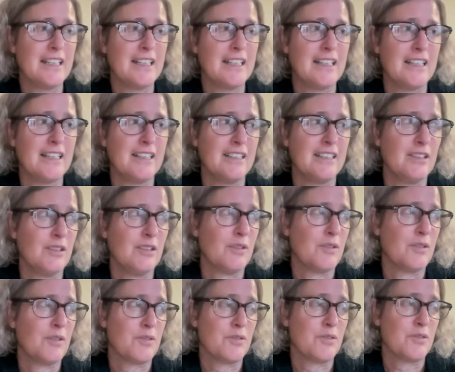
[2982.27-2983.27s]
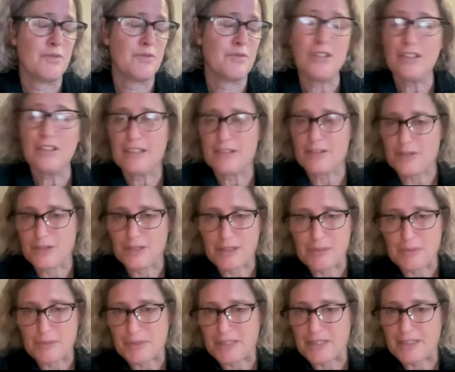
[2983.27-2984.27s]
Uh, you know, there's fertilizer
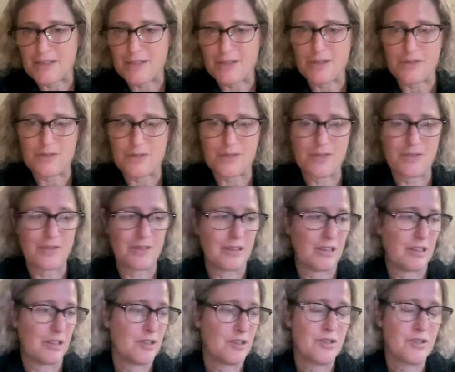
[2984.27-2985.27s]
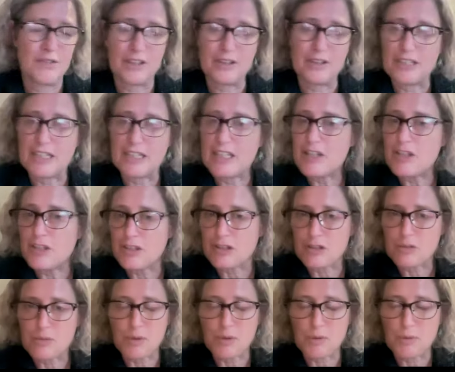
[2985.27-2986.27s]
companies, there's large
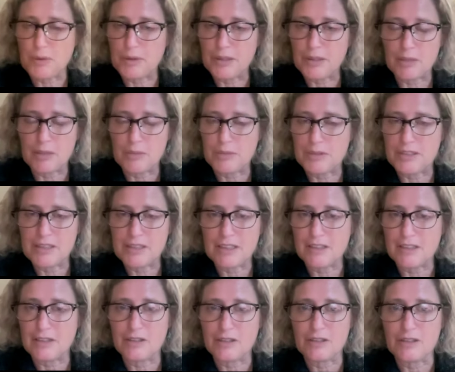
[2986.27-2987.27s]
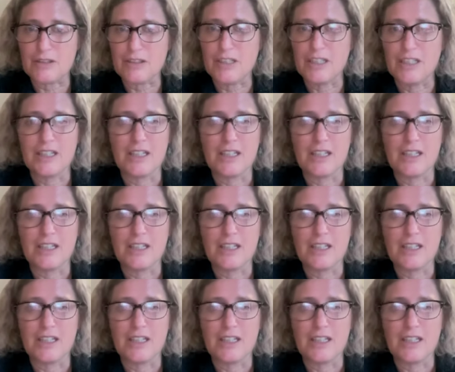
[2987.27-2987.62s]
foundations promoting a particular